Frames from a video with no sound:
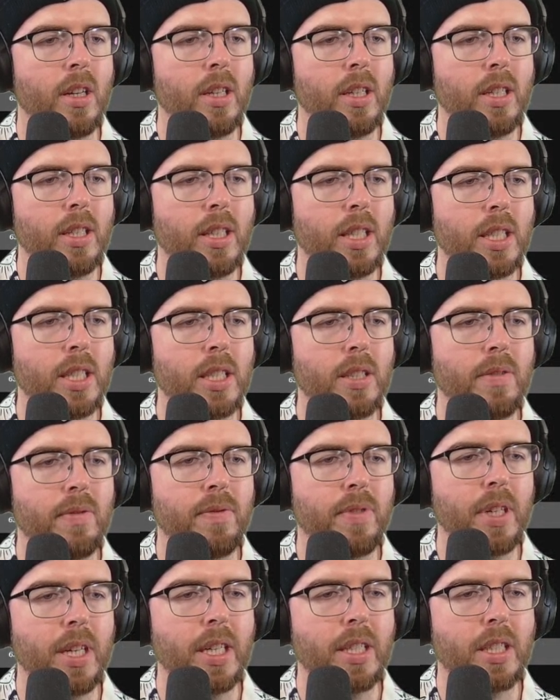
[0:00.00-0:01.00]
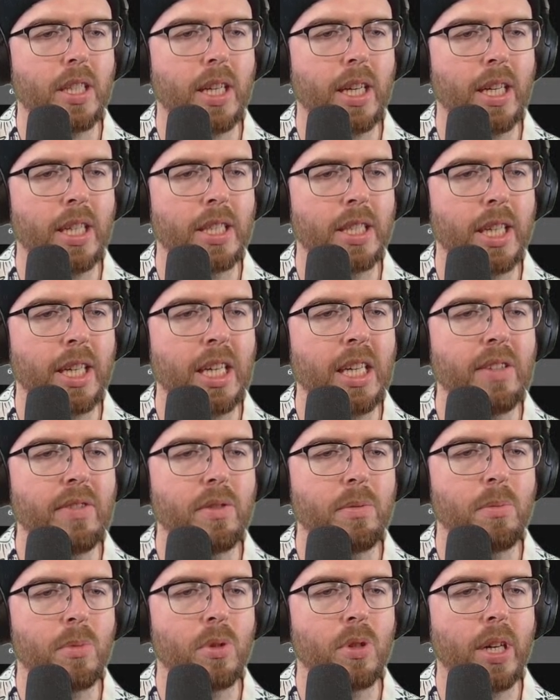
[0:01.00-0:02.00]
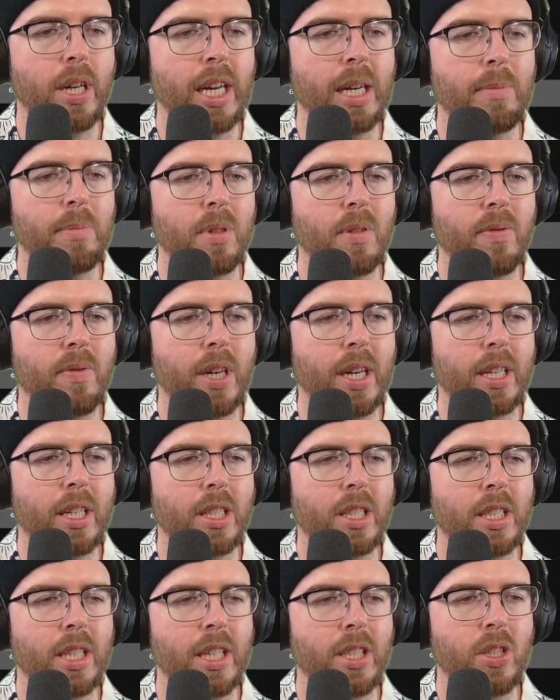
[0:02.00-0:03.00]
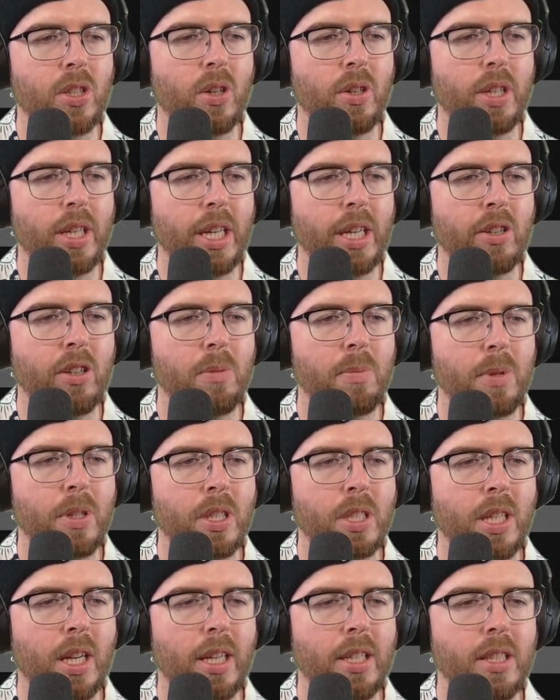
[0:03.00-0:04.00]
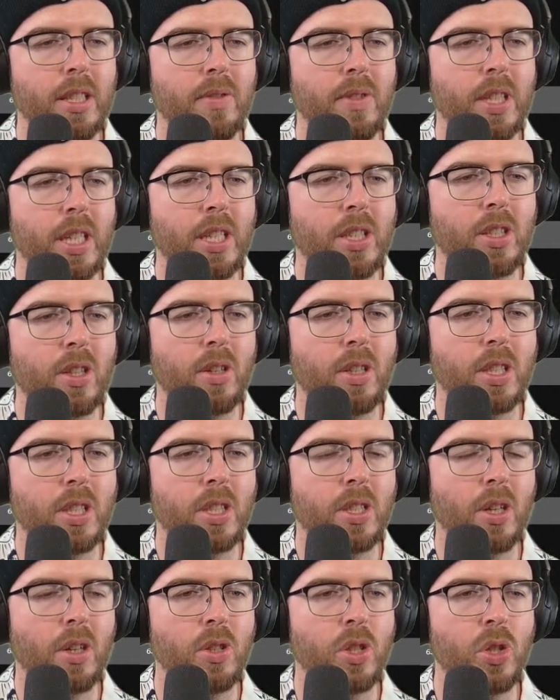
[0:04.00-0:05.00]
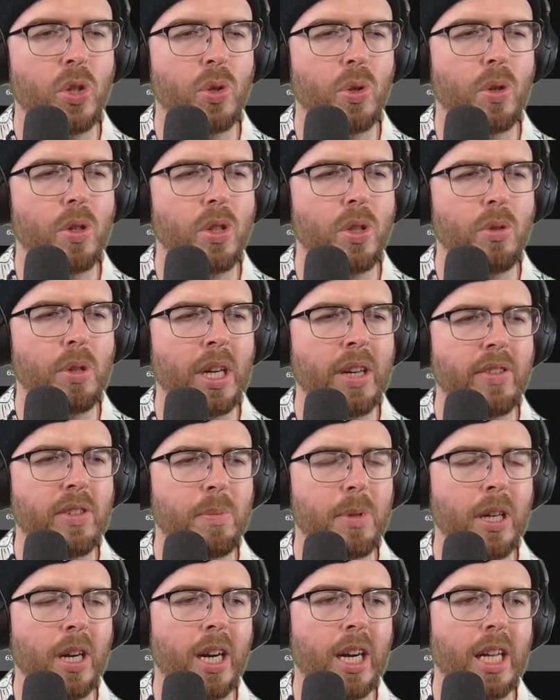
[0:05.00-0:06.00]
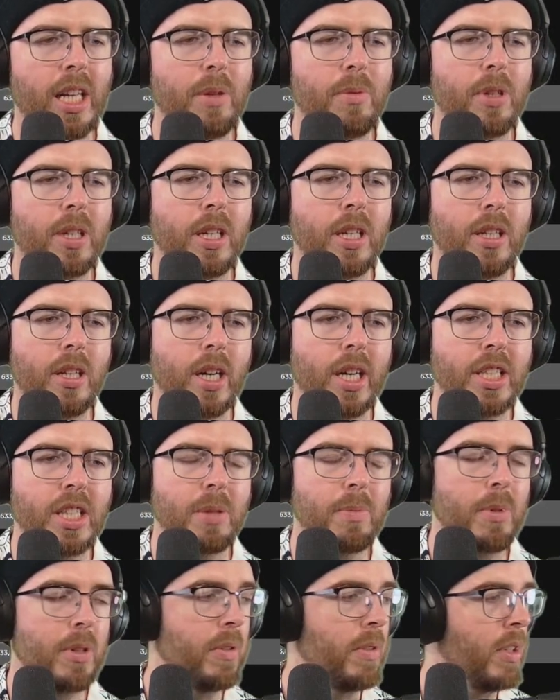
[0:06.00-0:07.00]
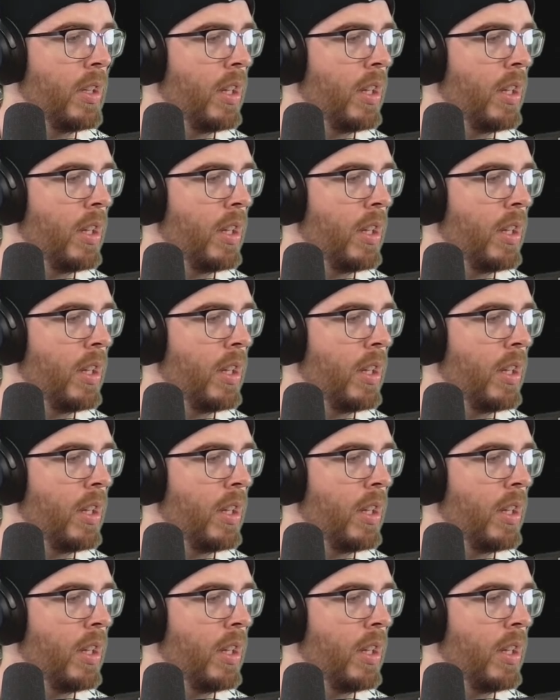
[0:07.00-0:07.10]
This effect is even more amplified in TikTok era, because the length of TikTok is so short, you have to be highly recognizable.